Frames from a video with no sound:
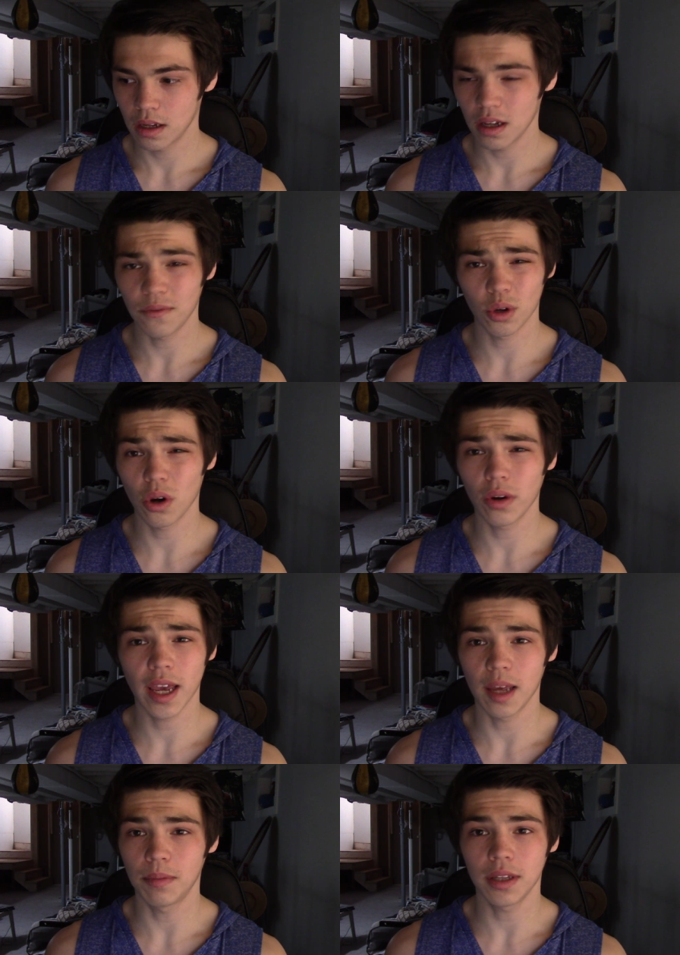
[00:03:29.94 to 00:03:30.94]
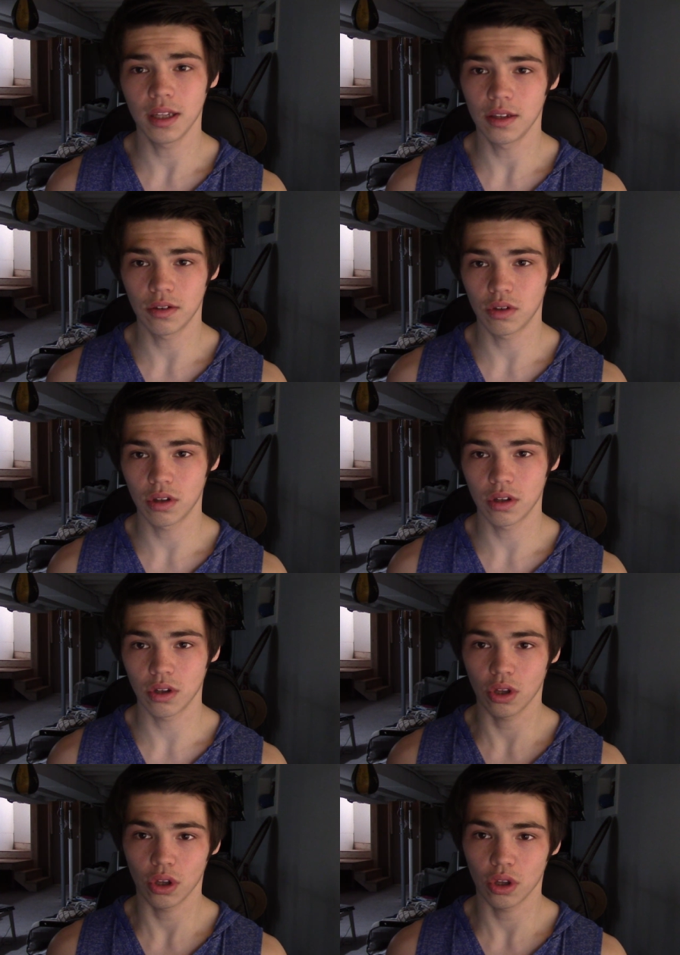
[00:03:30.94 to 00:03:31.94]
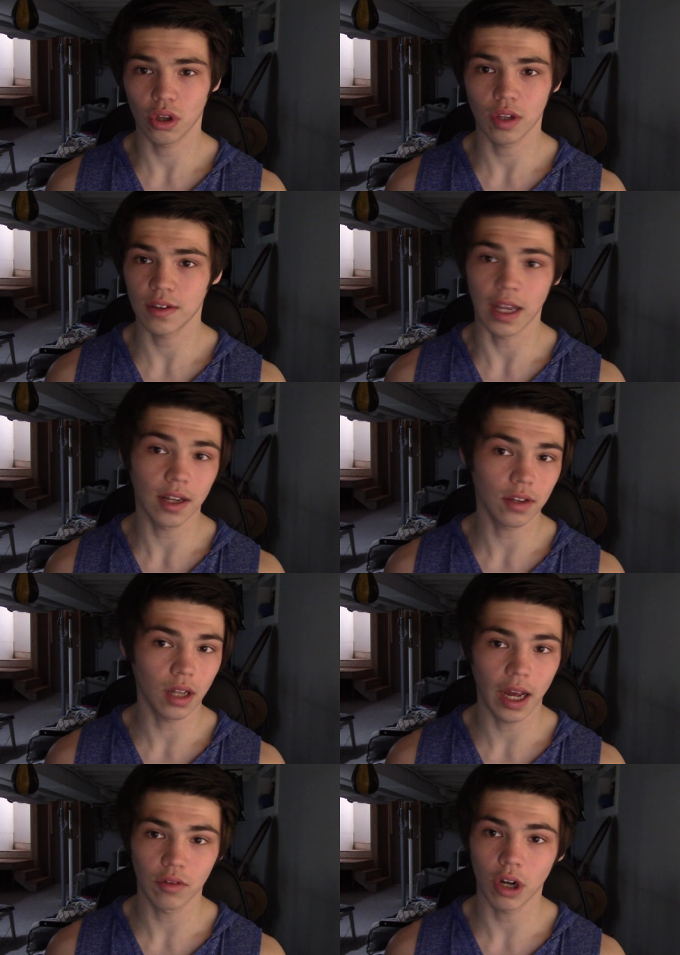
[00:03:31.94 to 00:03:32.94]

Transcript: if you're okay, please send us a line,